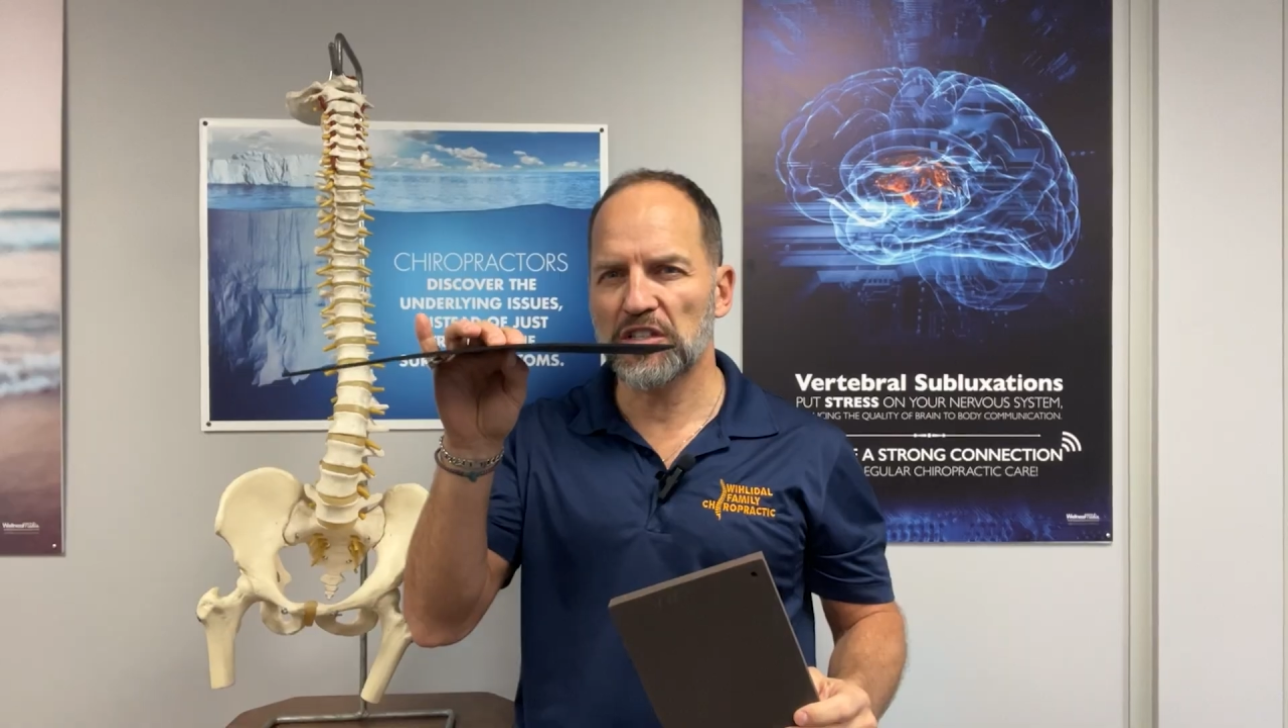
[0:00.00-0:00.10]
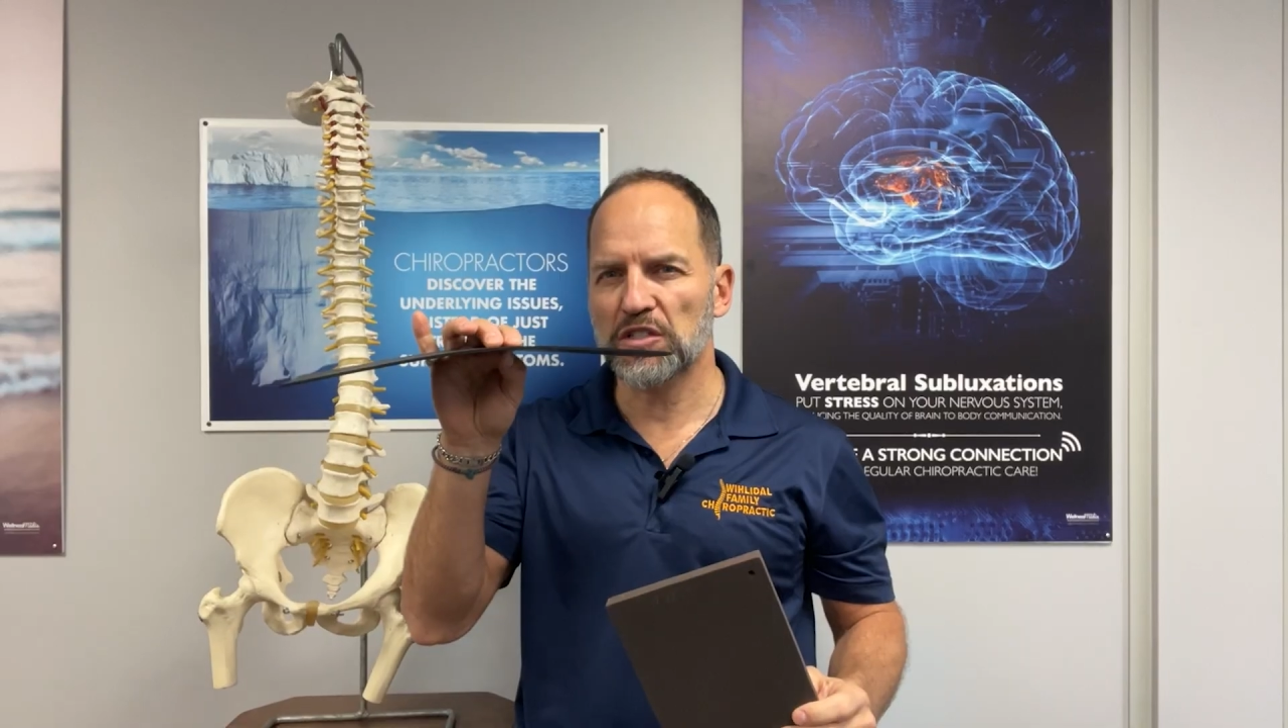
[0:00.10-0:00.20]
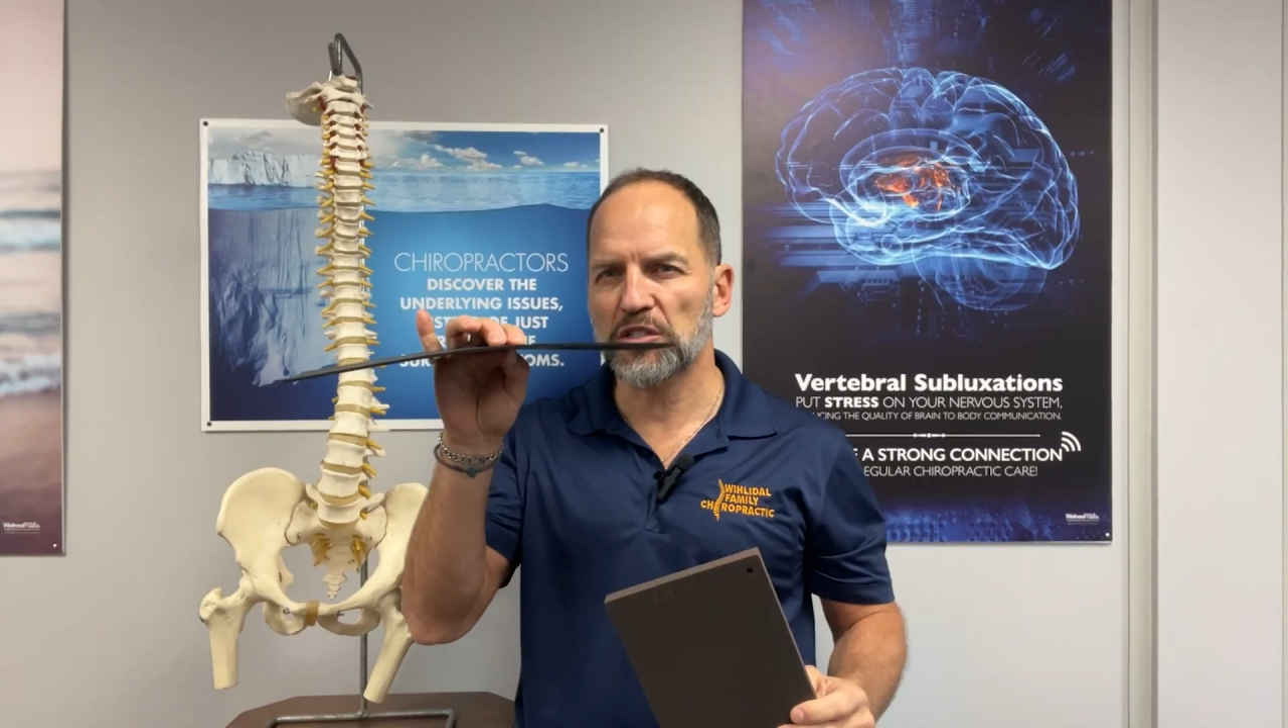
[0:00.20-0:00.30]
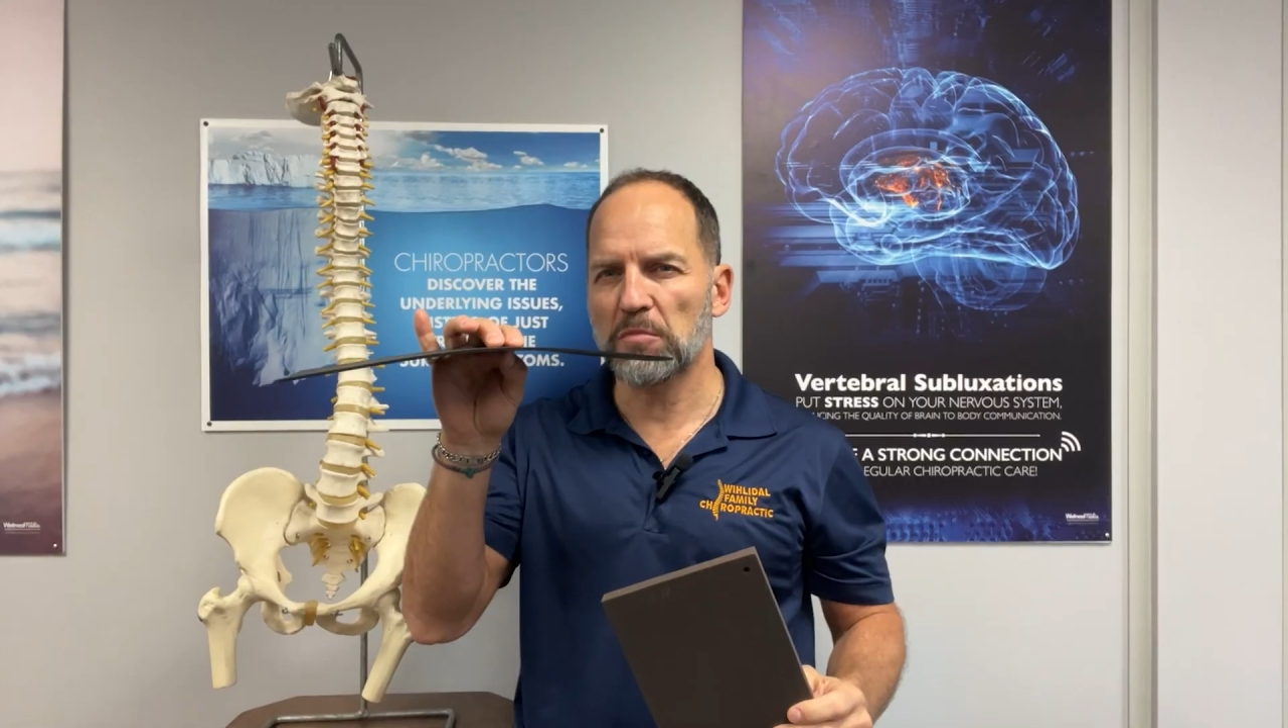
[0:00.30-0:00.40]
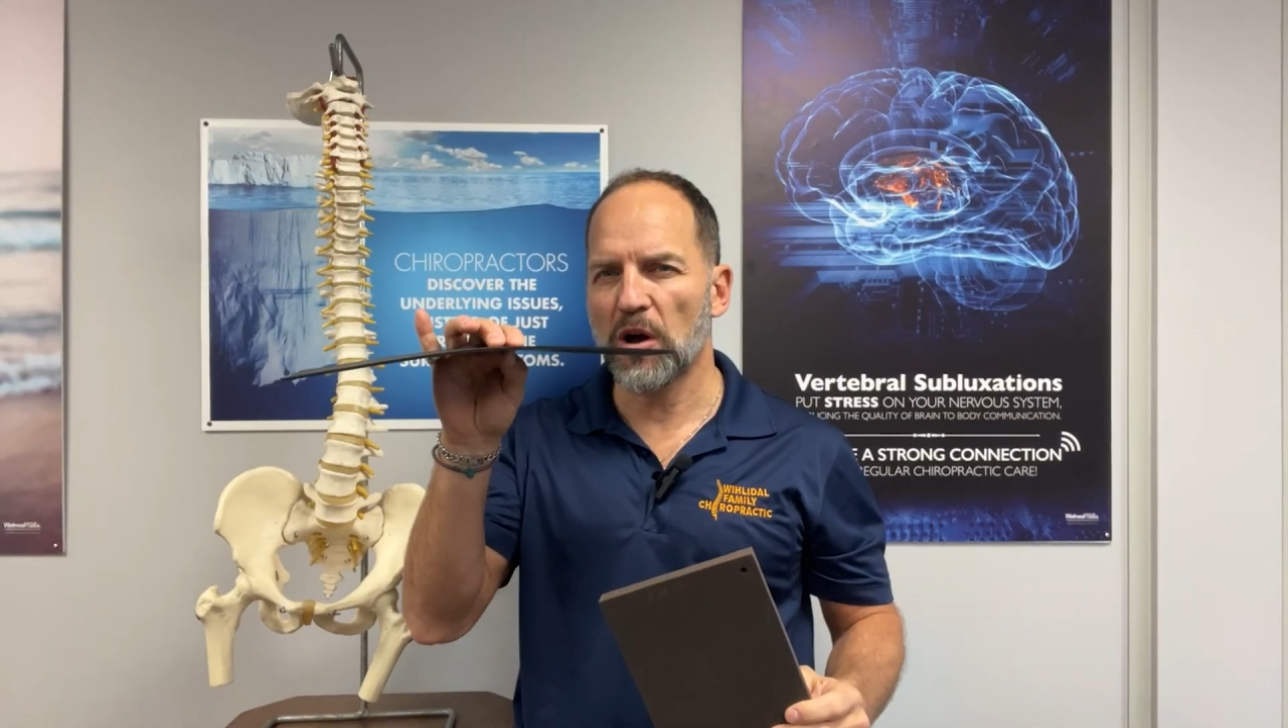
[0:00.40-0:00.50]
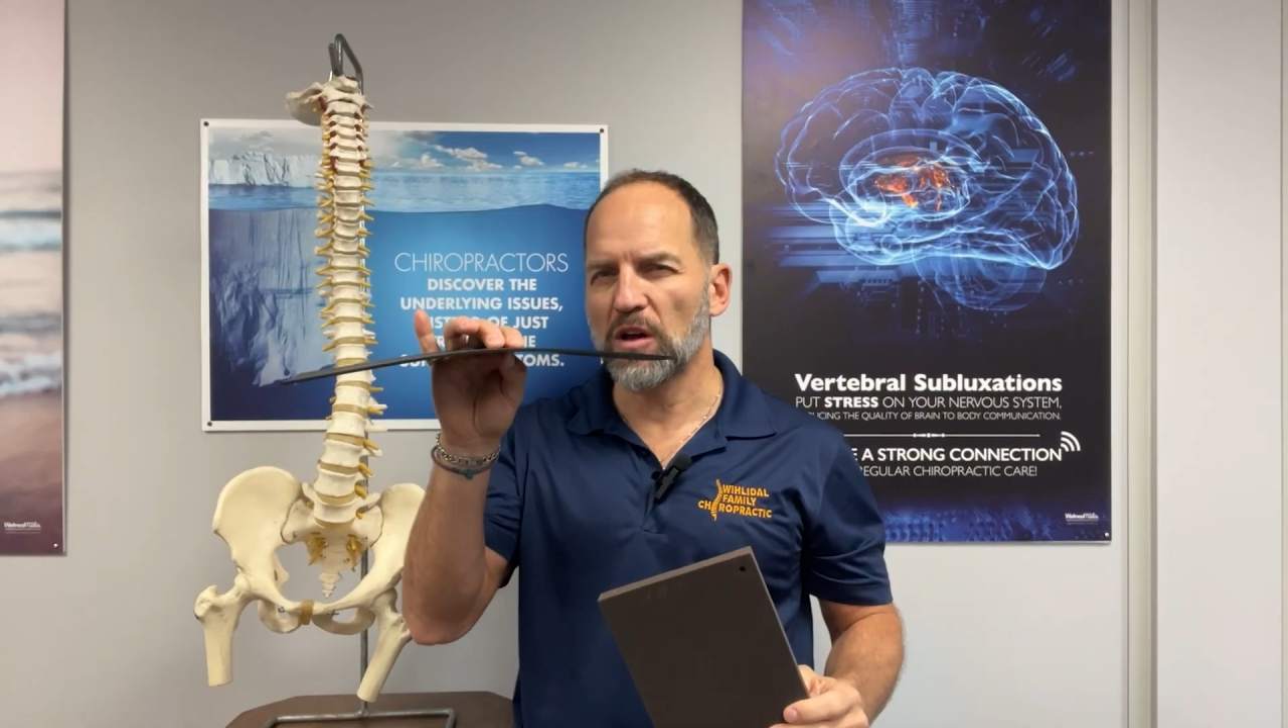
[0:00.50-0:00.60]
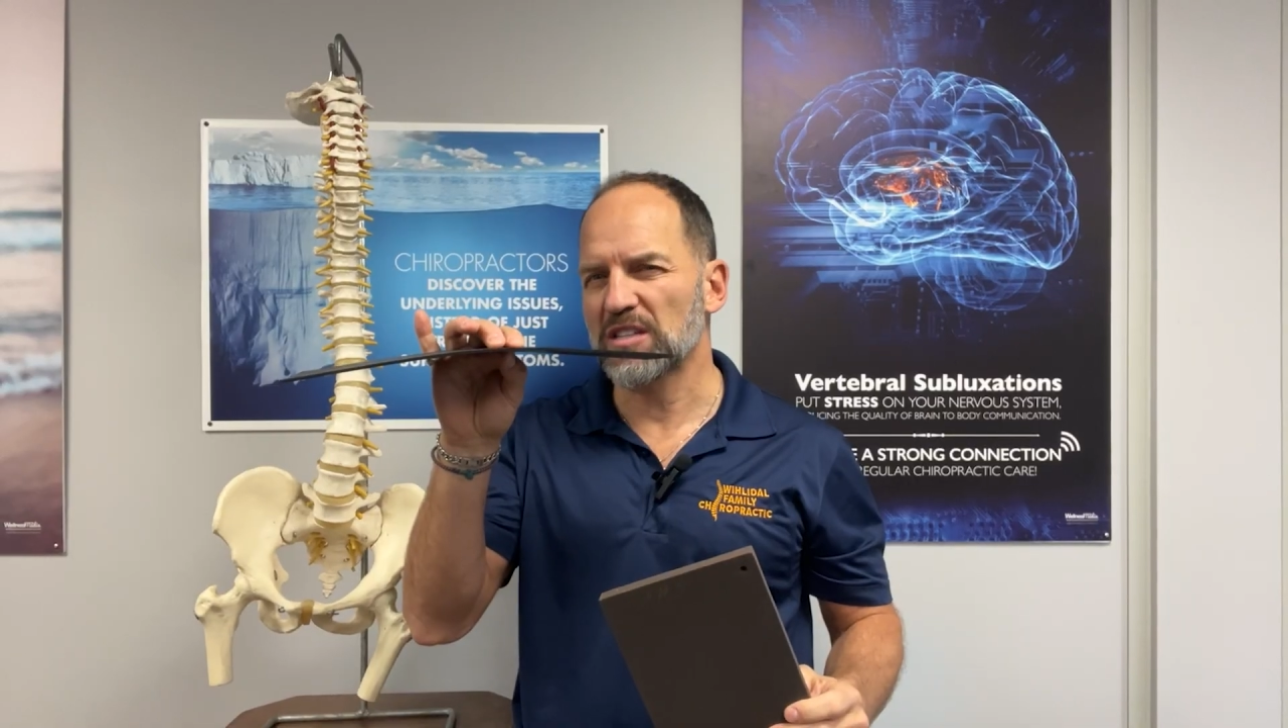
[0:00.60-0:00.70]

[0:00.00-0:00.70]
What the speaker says: is small,